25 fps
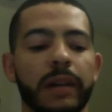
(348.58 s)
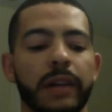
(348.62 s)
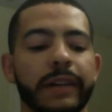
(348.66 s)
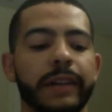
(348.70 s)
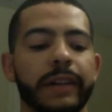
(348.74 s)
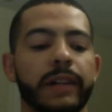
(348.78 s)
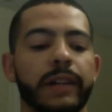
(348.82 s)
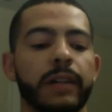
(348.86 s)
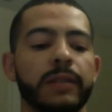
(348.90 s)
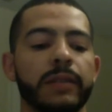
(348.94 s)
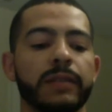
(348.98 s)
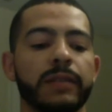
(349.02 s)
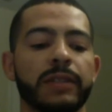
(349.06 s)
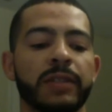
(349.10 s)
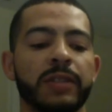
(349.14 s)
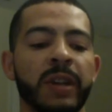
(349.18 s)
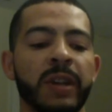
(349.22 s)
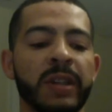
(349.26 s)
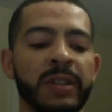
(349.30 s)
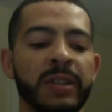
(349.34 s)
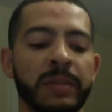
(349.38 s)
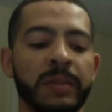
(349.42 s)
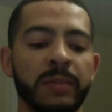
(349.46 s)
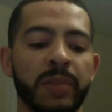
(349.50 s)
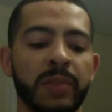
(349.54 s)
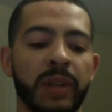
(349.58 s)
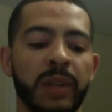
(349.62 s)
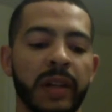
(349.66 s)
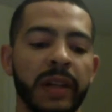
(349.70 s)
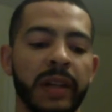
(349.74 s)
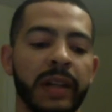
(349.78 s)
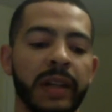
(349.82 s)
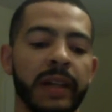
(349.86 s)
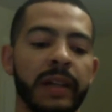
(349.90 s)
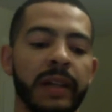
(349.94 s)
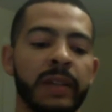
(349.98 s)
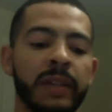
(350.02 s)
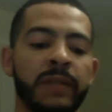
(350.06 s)
Construction
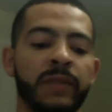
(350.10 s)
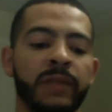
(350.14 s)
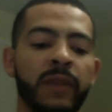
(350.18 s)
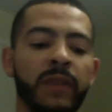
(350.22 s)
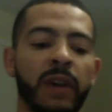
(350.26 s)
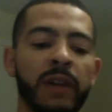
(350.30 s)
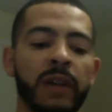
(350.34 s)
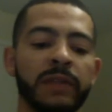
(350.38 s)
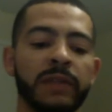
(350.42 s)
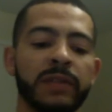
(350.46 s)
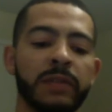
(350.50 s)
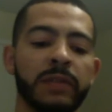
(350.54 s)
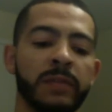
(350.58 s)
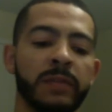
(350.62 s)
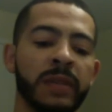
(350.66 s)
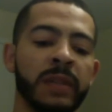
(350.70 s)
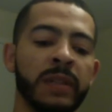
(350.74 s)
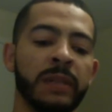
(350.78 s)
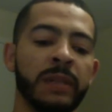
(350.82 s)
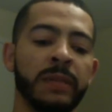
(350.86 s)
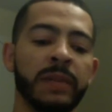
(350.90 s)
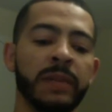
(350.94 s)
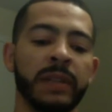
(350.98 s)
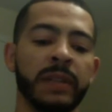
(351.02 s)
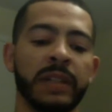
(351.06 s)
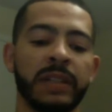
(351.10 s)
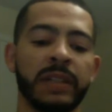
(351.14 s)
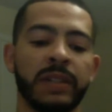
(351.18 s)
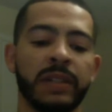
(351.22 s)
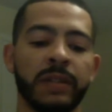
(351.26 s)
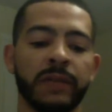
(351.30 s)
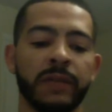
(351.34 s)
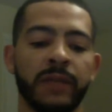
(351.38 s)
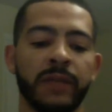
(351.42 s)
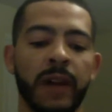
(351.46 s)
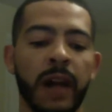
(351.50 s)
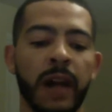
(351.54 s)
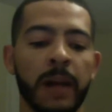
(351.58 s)
play involves the manipulation
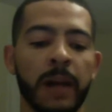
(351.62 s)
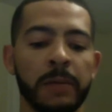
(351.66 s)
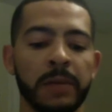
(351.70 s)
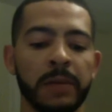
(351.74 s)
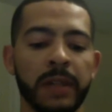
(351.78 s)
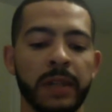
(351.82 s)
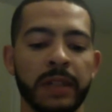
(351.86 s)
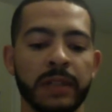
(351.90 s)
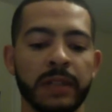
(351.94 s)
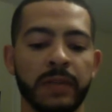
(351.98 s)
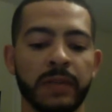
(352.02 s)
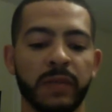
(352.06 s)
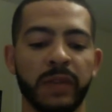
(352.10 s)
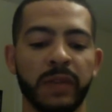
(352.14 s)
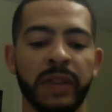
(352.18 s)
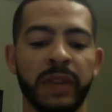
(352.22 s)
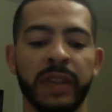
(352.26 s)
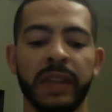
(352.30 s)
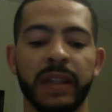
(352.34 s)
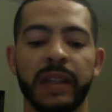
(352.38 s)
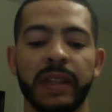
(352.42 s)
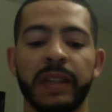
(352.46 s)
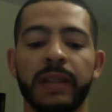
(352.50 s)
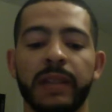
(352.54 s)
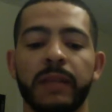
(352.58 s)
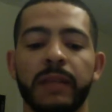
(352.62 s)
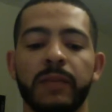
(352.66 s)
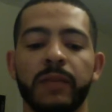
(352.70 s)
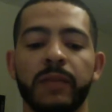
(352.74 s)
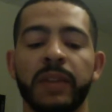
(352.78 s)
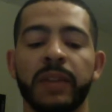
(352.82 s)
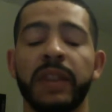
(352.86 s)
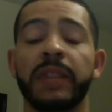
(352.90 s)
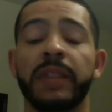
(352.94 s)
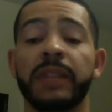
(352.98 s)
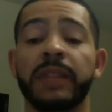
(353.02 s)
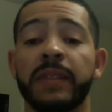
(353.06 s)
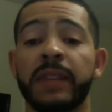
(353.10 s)
of objects with
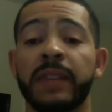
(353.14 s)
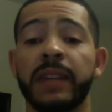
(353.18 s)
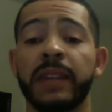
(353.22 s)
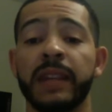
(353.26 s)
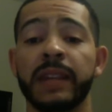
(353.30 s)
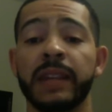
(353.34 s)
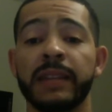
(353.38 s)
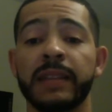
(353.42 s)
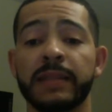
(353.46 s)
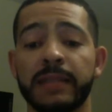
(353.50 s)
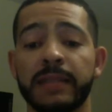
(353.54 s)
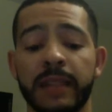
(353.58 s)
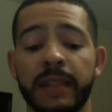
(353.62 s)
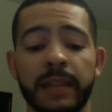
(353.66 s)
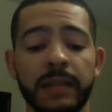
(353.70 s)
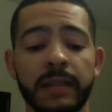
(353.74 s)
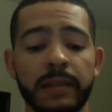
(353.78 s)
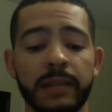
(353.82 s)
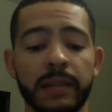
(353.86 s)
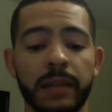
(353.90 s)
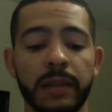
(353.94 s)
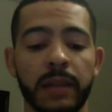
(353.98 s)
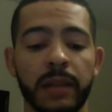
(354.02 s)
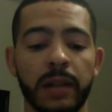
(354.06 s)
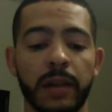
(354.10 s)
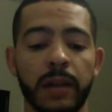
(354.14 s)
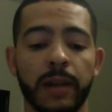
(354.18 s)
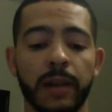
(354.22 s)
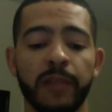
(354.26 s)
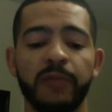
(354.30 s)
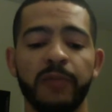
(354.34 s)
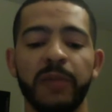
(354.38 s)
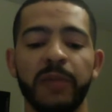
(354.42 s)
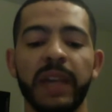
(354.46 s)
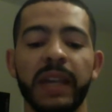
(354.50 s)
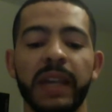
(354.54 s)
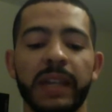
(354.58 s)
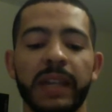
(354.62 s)
the intent of
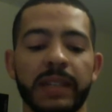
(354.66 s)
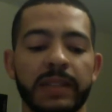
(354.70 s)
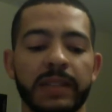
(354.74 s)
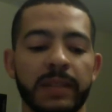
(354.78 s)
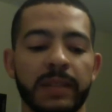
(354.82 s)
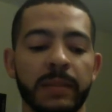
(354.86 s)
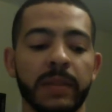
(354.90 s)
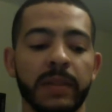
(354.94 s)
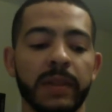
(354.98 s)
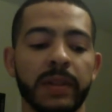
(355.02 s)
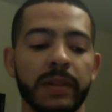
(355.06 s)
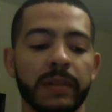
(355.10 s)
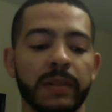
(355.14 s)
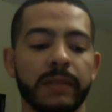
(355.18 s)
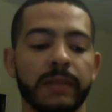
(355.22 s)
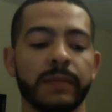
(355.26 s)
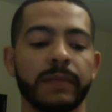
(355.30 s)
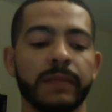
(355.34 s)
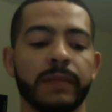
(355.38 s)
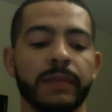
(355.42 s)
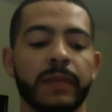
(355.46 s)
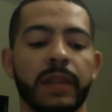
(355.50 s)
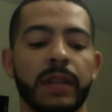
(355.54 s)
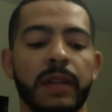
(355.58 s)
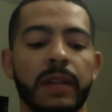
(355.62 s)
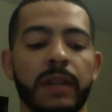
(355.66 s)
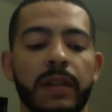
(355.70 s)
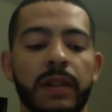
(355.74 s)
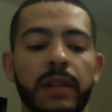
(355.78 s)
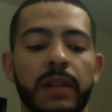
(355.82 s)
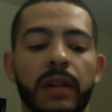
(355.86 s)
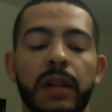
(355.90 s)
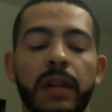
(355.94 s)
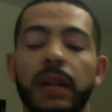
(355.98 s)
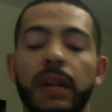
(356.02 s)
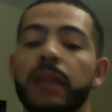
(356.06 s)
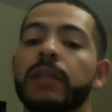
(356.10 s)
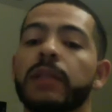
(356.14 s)
making something.
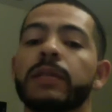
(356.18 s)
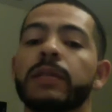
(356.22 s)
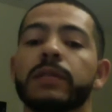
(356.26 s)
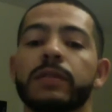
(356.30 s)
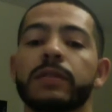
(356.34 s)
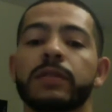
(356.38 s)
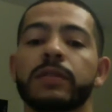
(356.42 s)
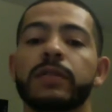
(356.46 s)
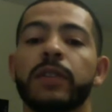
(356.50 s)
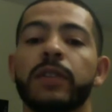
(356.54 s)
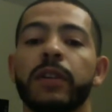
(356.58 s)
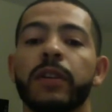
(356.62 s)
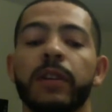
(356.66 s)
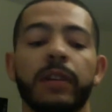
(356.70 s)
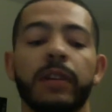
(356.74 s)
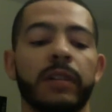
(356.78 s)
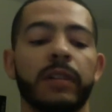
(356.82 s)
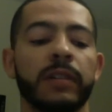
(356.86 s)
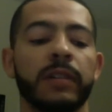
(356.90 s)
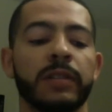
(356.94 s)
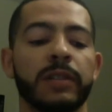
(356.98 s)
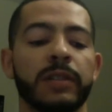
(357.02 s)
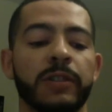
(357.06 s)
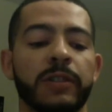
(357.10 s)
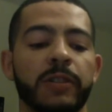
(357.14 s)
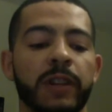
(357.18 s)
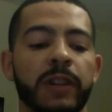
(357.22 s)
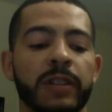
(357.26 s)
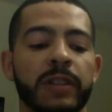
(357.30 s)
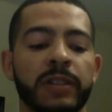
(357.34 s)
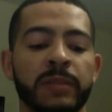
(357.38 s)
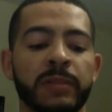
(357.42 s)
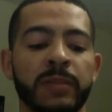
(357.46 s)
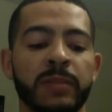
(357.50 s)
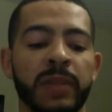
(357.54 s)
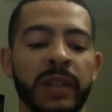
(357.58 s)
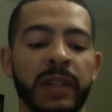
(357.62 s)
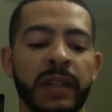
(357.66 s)
During
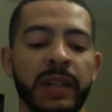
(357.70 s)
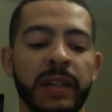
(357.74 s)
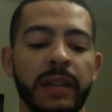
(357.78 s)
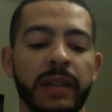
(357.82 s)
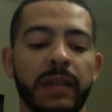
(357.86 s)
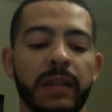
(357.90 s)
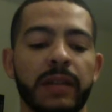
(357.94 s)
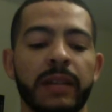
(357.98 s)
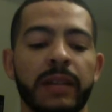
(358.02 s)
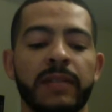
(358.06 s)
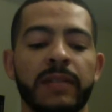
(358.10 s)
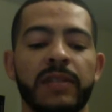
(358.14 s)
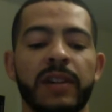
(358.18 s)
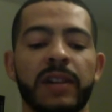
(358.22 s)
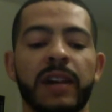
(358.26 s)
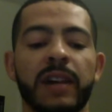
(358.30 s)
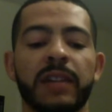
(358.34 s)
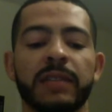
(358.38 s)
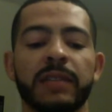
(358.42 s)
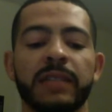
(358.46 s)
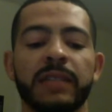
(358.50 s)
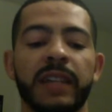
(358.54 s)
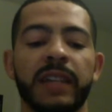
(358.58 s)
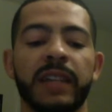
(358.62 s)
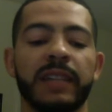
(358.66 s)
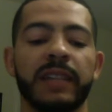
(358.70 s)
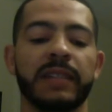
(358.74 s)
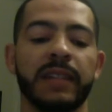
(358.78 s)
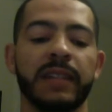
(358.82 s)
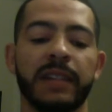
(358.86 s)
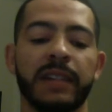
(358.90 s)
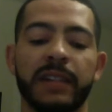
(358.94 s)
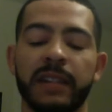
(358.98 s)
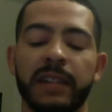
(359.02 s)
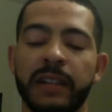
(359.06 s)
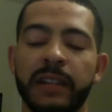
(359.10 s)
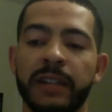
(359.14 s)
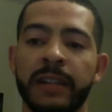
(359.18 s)
construction play, the child takes a
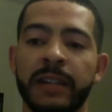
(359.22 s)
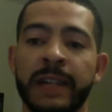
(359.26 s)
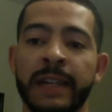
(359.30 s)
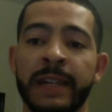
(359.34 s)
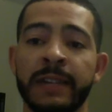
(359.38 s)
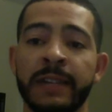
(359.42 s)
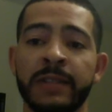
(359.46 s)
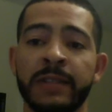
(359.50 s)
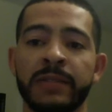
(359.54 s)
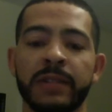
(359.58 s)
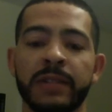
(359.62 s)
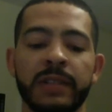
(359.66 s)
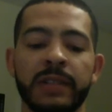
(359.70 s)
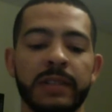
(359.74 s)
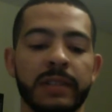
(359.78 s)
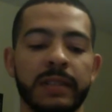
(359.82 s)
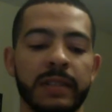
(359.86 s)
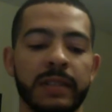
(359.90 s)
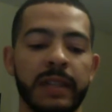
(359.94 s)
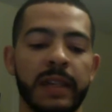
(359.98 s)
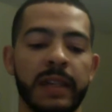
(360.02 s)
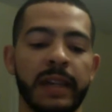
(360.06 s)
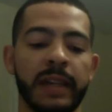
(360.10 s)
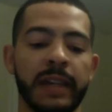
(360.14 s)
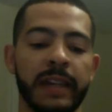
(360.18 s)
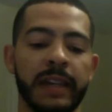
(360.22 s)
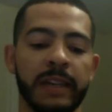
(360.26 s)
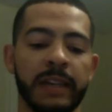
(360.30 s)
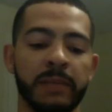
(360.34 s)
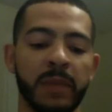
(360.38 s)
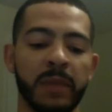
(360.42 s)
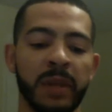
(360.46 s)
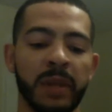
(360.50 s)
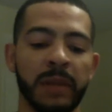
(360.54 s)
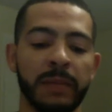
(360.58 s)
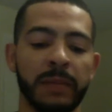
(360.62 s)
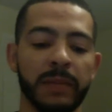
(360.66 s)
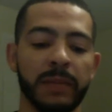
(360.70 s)
clear interest in
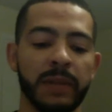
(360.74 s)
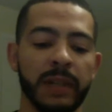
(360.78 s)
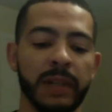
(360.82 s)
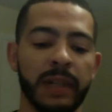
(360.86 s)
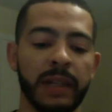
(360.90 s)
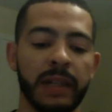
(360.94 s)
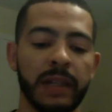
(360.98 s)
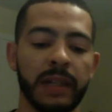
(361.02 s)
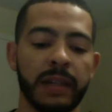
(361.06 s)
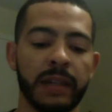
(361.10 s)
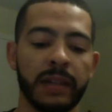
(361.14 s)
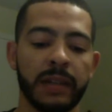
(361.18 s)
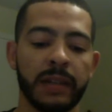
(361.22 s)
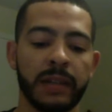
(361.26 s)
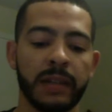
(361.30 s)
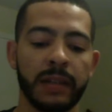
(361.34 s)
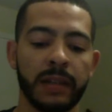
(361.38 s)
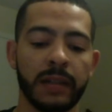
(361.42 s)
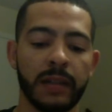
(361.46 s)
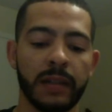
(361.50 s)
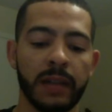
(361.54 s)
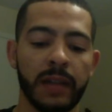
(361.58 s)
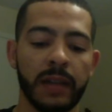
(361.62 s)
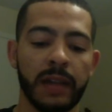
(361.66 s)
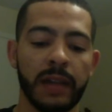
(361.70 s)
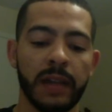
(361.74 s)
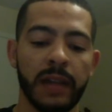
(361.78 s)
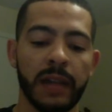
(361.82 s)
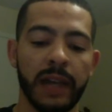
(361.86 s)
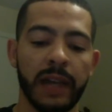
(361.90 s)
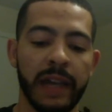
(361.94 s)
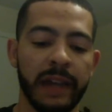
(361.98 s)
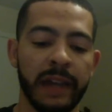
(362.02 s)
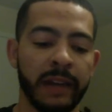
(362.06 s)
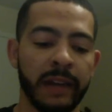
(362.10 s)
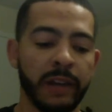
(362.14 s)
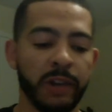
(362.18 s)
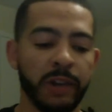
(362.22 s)
manipulating
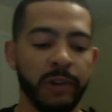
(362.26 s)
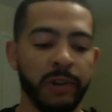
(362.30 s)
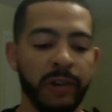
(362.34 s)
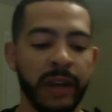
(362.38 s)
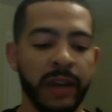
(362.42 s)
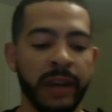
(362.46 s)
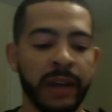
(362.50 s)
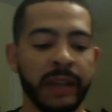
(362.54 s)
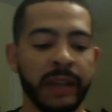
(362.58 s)
and creating